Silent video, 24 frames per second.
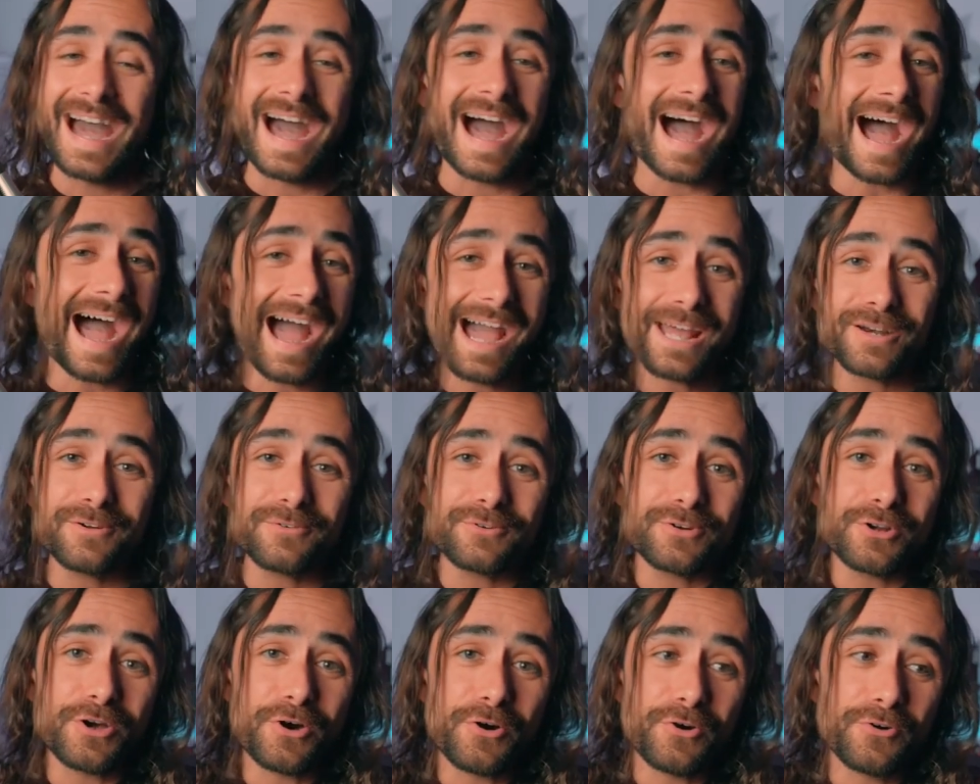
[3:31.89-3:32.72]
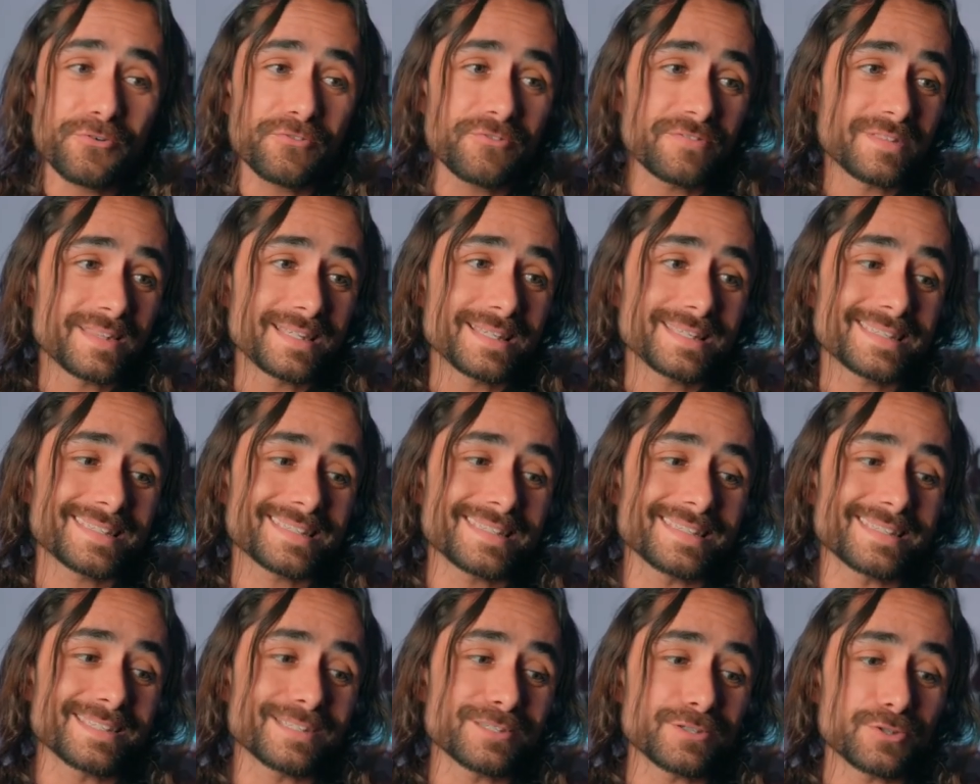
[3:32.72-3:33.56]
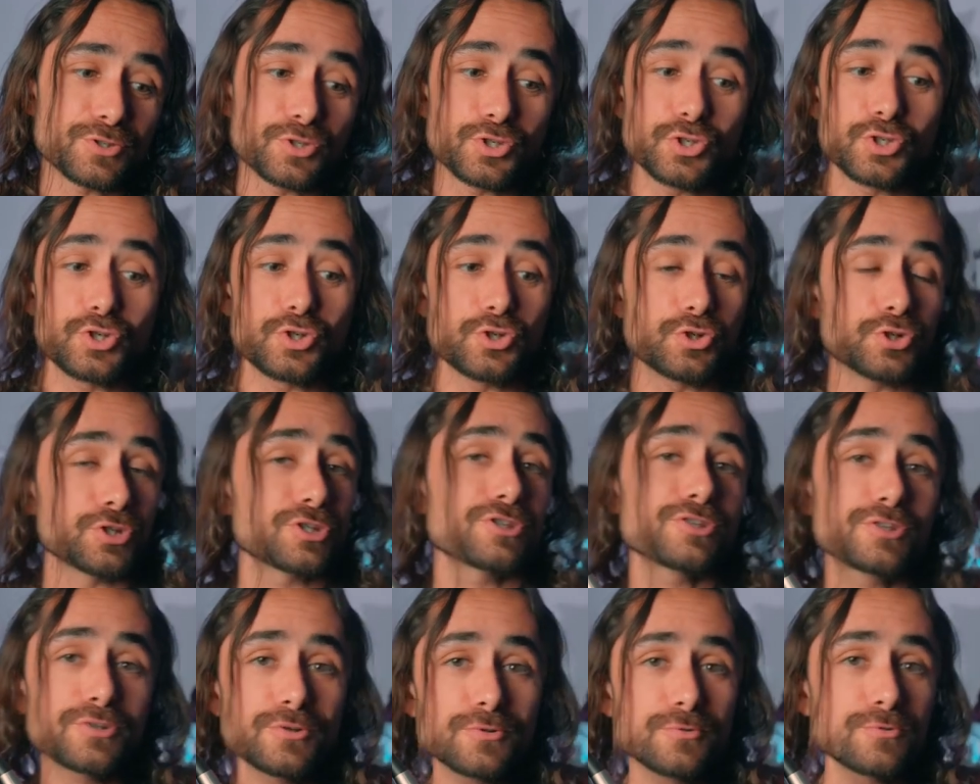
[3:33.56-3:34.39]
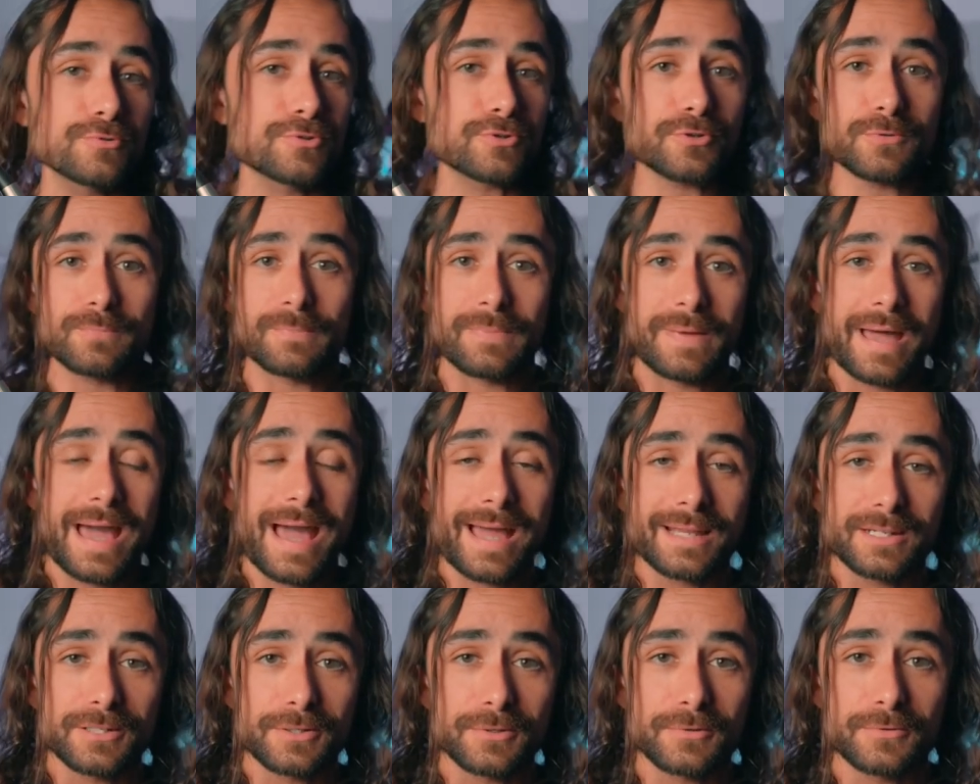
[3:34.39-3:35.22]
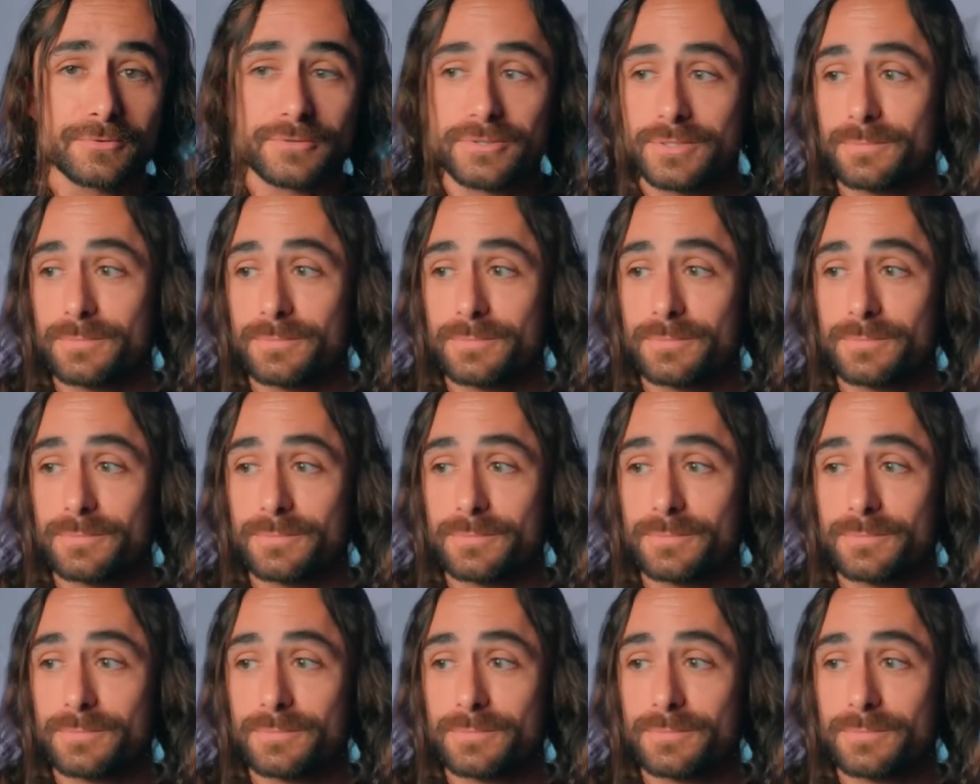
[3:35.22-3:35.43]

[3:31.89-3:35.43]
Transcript: I don't know if this is good news or bad news.